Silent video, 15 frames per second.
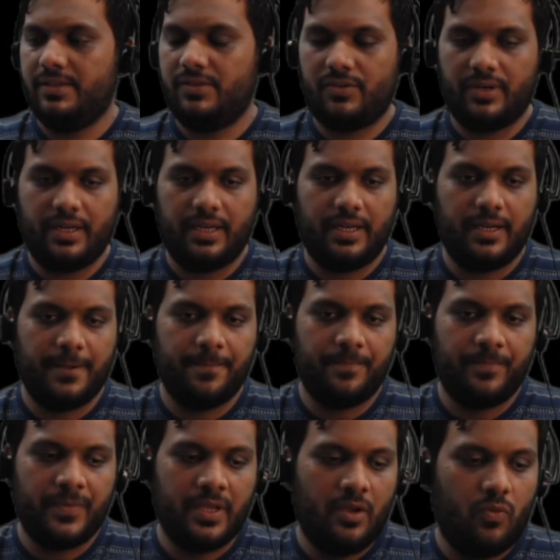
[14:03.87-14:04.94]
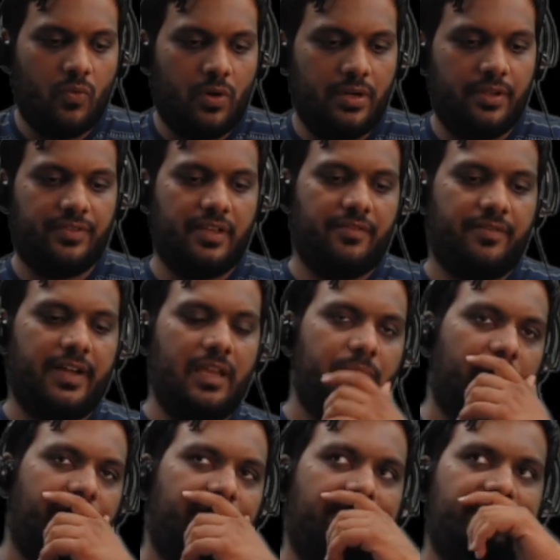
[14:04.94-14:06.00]
trail, what if they wipe
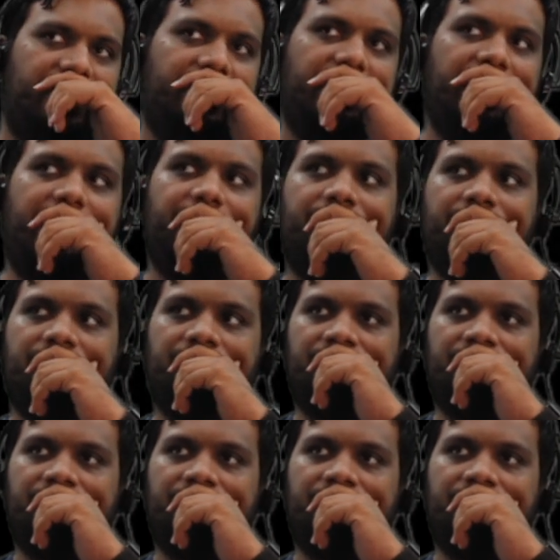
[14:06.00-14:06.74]
off everything,